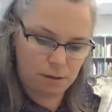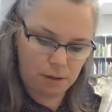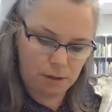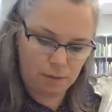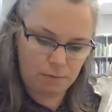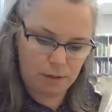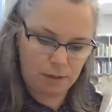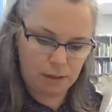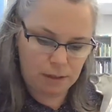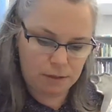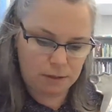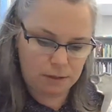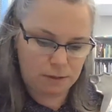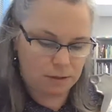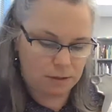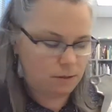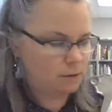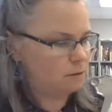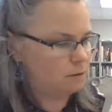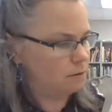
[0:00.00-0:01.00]
I mix
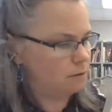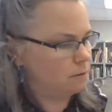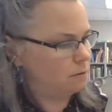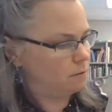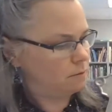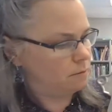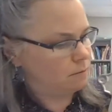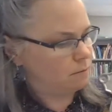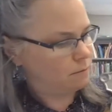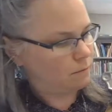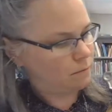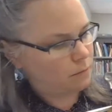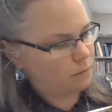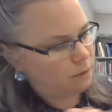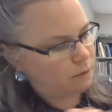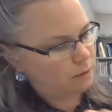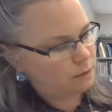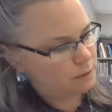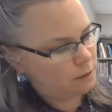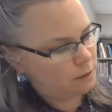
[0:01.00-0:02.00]

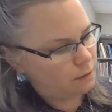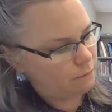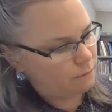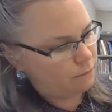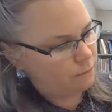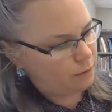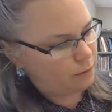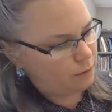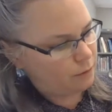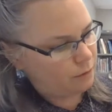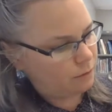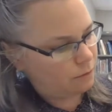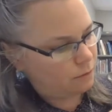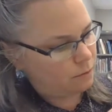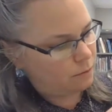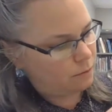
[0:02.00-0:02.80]
on tin foil.